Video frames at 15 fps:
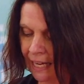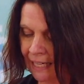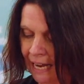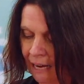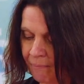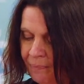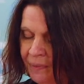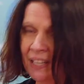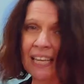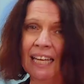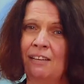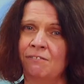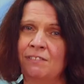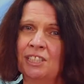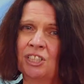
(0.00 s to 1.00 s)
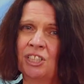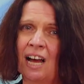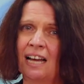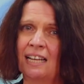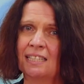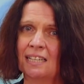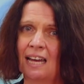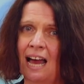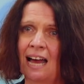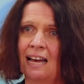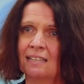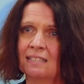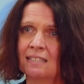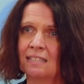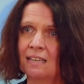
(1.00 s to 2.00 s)
Now, if a child
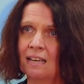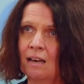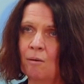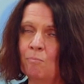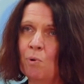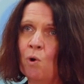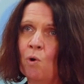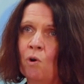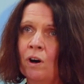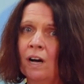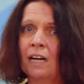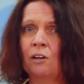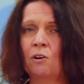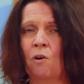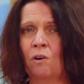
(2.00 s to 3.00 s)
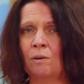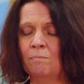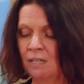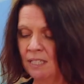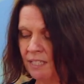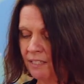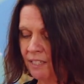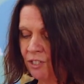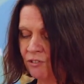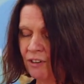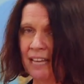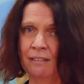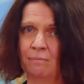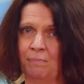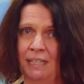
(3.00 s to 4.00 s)
has poor core muscle
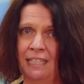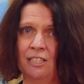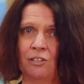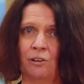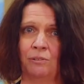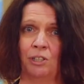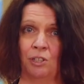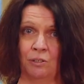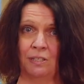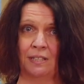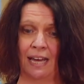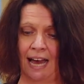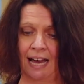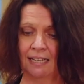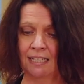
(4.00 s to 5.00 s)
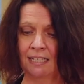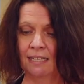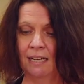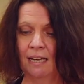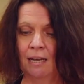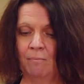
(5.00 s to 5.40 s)
strength, please don't use that,